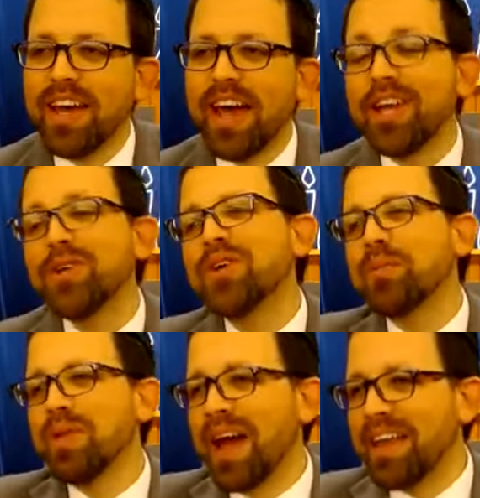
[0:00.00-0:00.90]
And you can
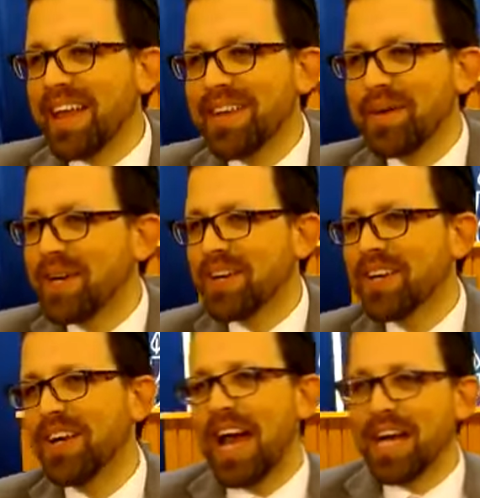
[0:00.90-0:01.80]
apply that to
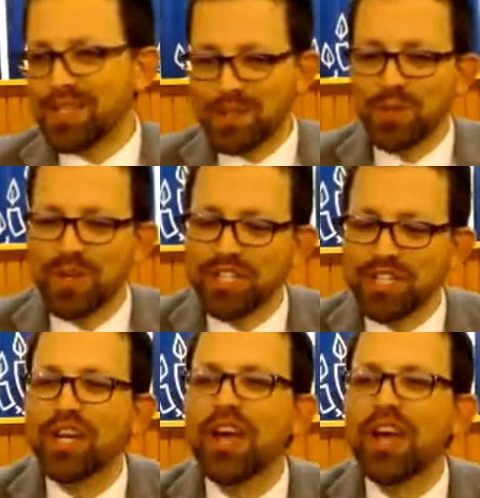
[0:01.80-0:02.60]
America as you wish.